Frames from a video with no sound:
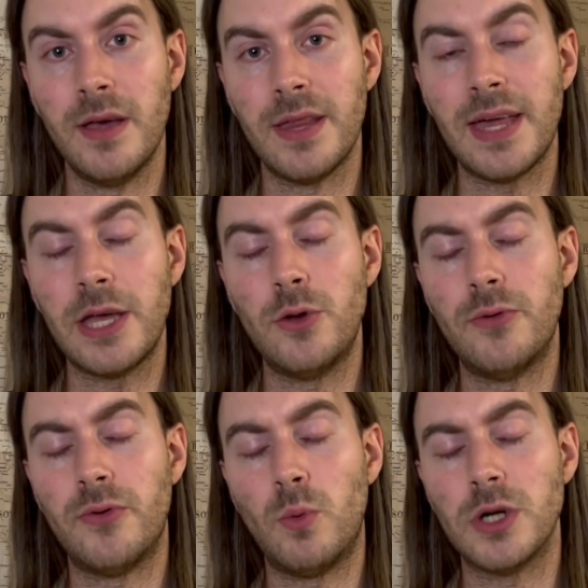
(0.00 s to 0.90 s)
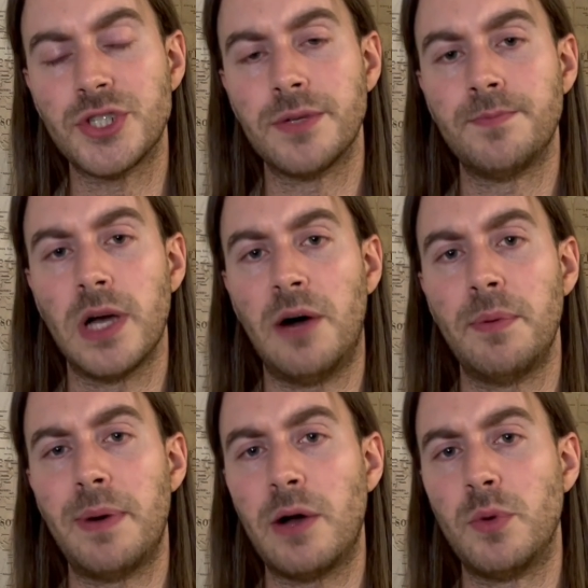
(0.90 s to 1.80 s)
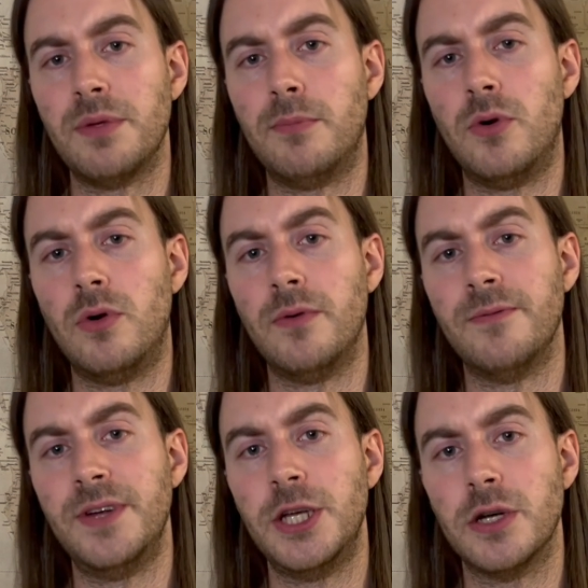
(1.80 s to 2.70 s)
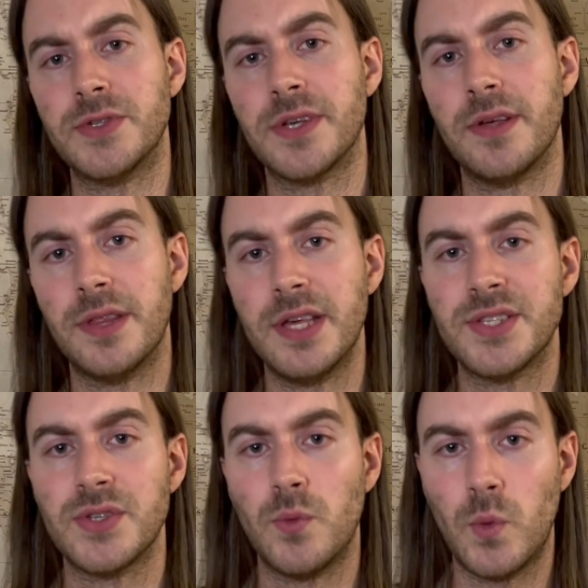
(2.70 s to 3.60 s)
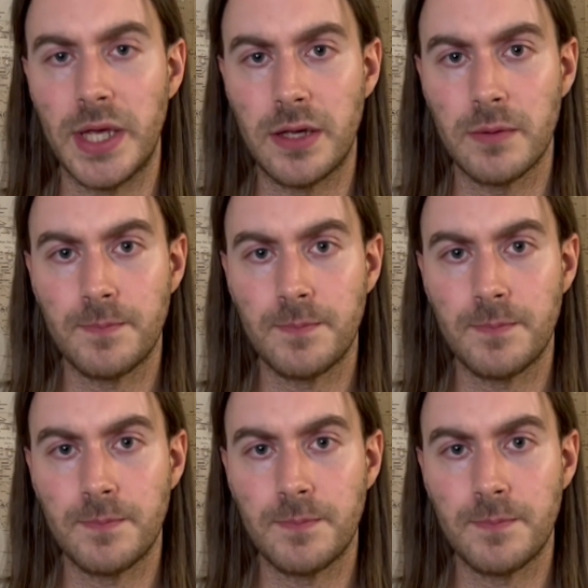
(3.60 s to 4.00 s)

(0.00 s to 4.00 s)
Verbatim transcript: Thank you all for watching. I'll be back with more videos this week.